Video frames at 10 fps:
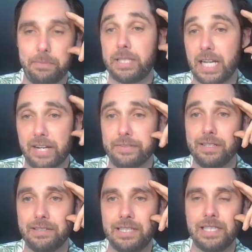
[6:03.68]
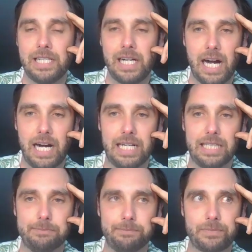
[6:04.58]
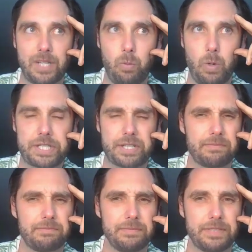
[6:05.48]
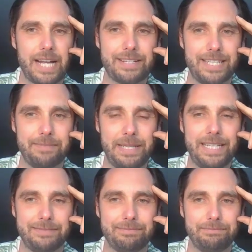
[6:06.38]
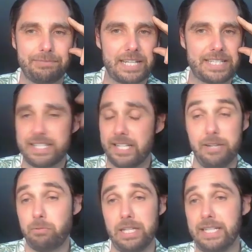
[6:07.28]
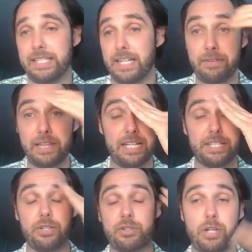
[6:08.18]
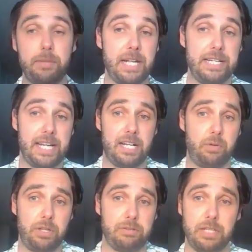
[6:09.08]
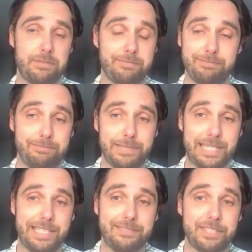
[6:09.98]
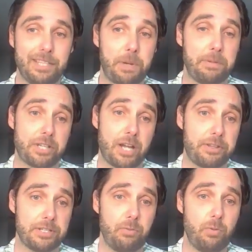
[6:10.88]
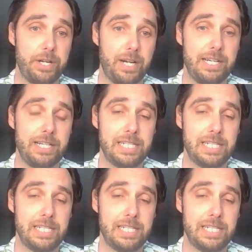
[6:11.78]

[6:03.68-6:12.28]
a book out of it, which sounds like a big process. It really isn't. Everything is so streamlined now with self-published authors and whatnot.